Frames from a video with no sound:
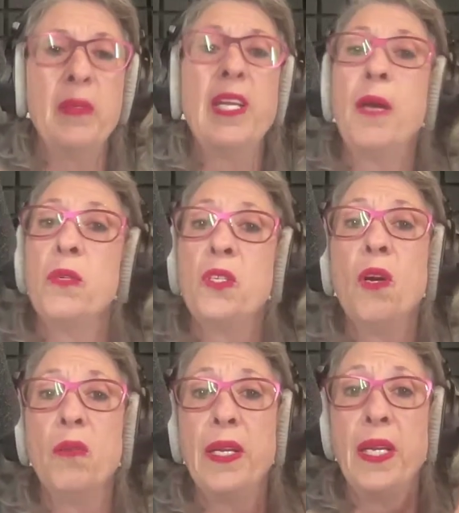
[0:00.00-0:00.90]
I mean, I was
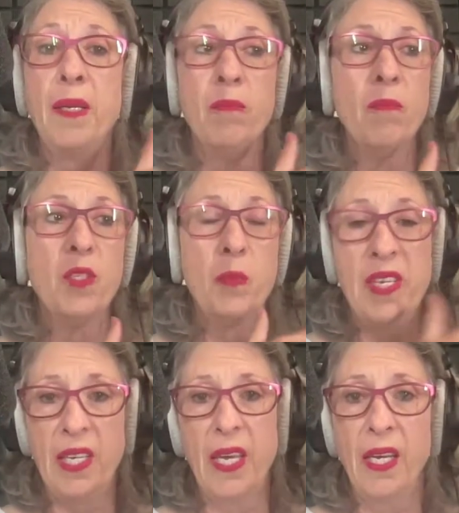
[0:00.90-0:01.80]
already
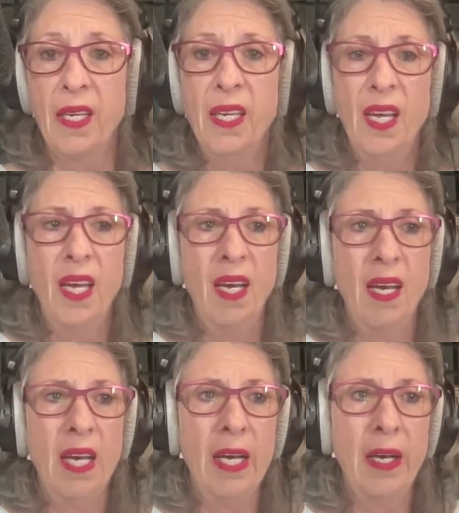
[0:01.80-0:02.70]
speaking
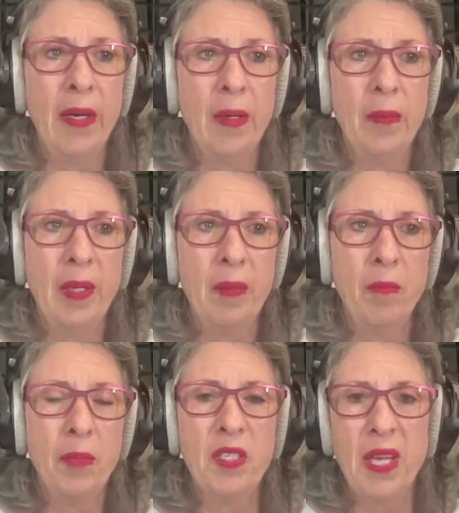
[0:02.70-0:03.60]
Um, and
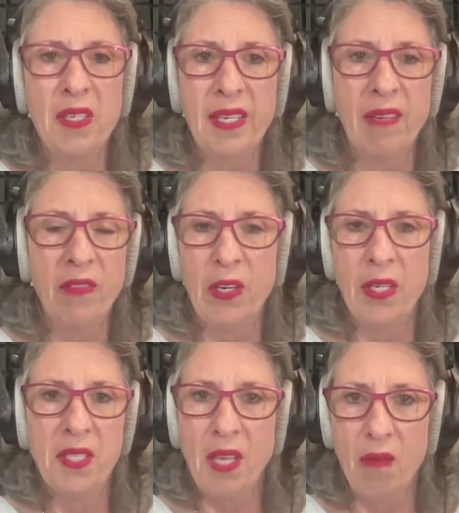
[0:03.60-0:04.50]
presenting at
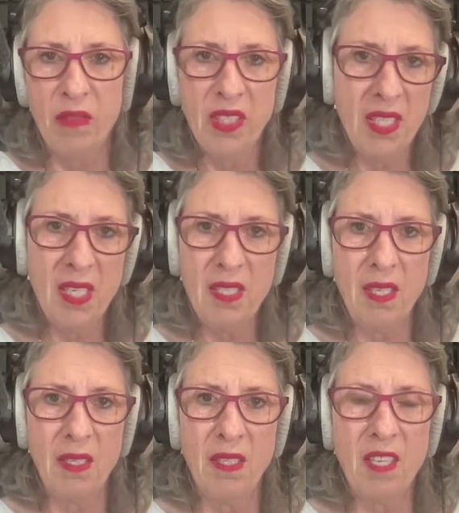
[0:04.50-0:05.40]
various conferences
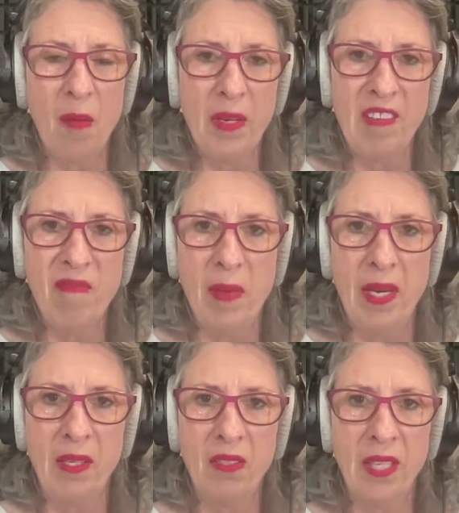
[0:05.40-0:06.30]
on the topic of
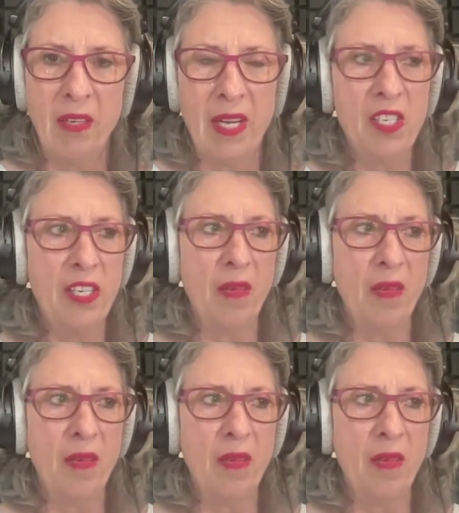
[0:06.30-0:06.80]
medical narration.